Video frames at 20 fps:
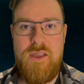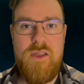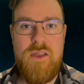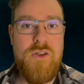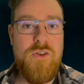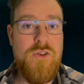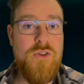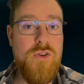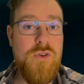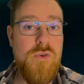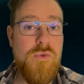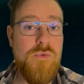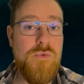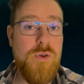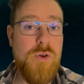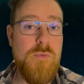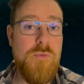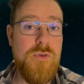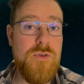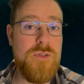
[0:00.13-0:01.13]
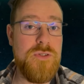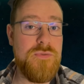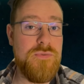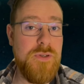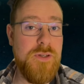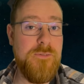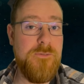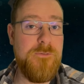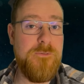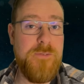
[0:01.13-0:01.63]
New rumors
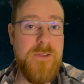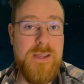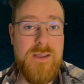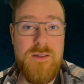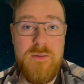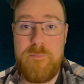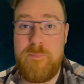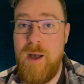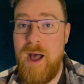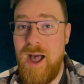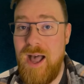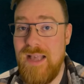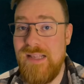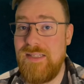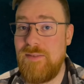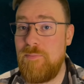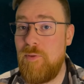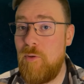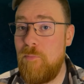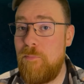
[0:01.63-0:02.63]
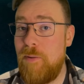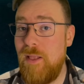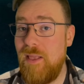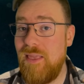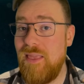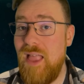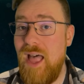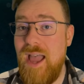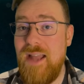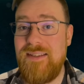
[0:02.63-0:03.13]
reveal possible
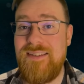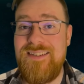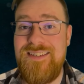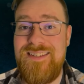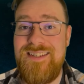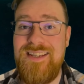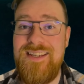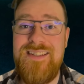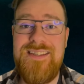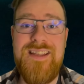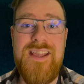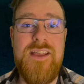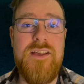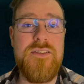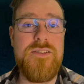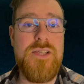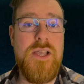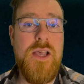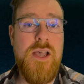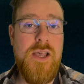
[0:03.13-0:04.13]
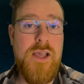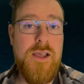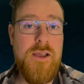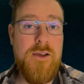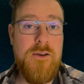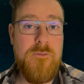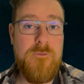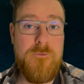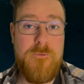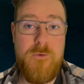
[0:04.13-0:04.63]
plot details
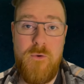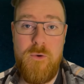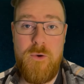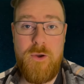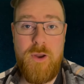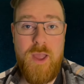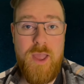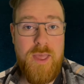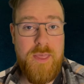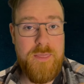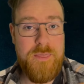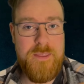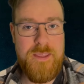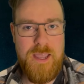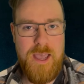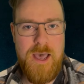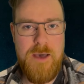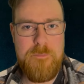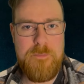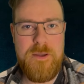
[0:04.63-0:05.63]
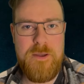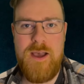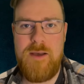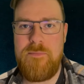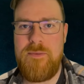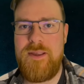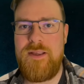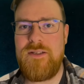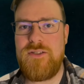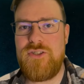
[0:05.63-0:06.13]
for the
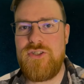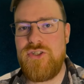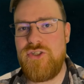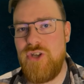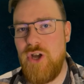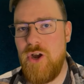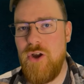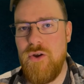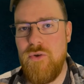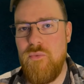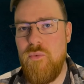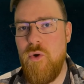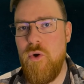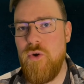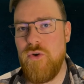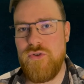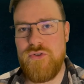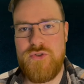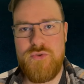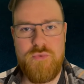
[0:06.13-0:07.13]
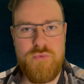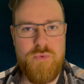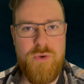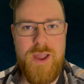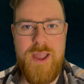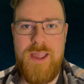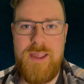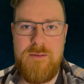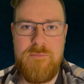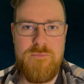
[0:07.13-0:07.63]
upcoming Star Wars
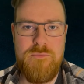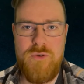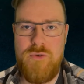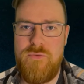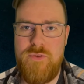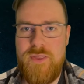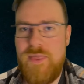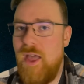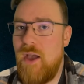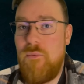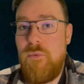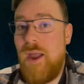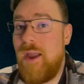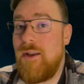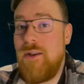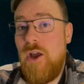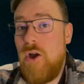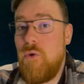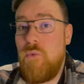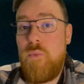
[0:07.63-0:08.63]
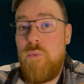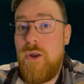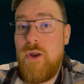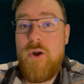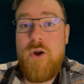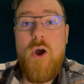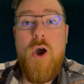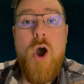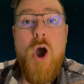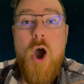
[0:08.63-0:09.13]
Rey movie that I know we
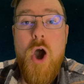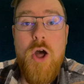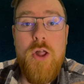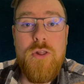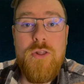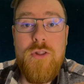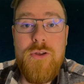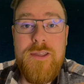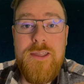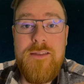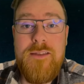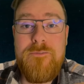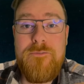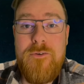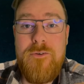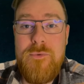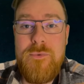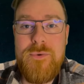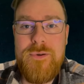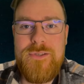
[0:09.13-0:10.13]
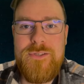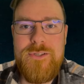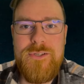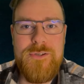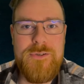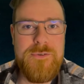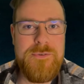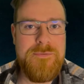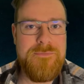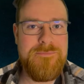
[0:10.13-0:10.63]
are all looking forward
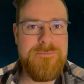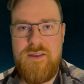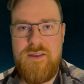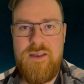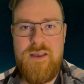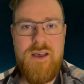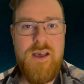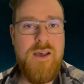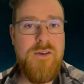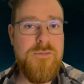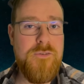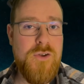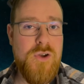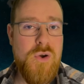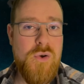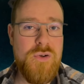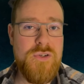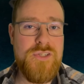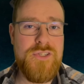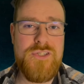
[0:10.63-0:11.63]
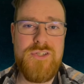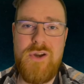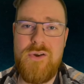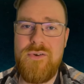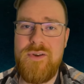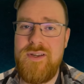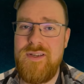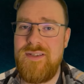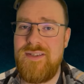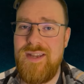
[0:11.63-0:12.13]
to. Of course,
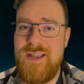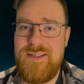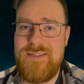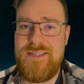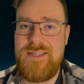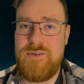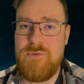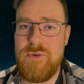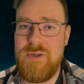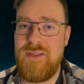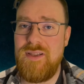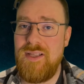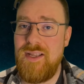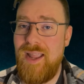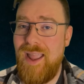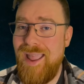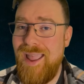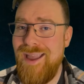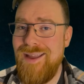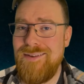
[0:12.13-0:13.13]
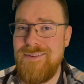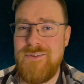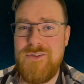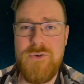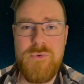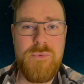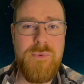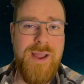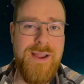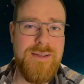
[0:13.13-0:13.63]
starring Daisy Ridley and
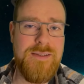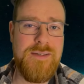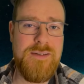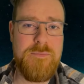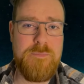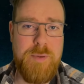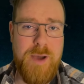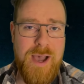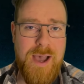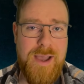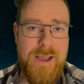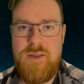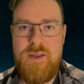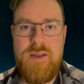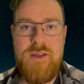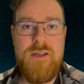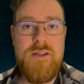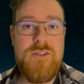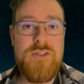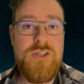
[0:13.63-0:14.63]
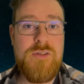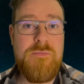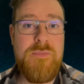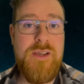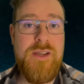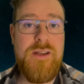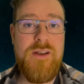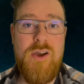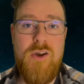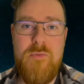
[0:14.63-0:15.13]
directed by
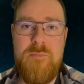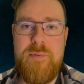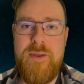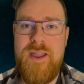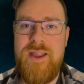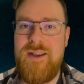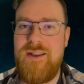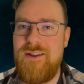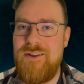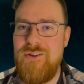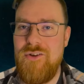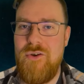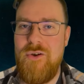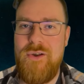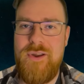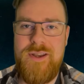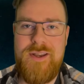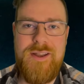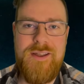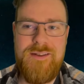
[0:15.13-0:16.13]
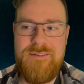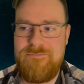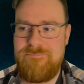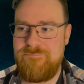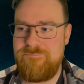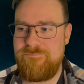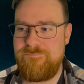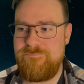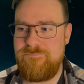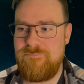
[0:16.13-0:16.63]
Shamin Obaid-Anoid.
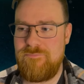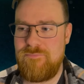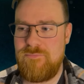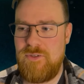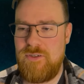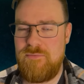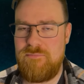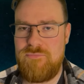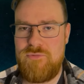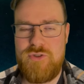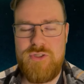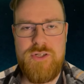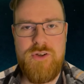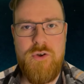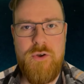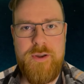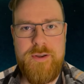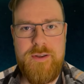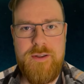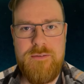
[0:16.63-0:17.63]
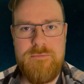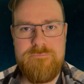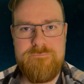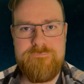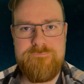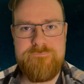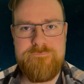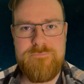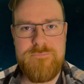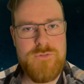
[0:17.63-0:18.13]
Shanoid.
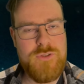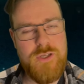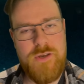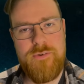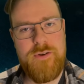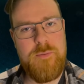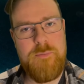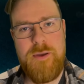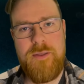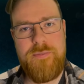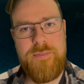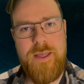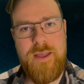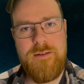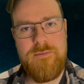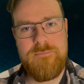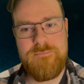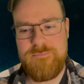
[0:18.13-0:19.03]
Sorry about that.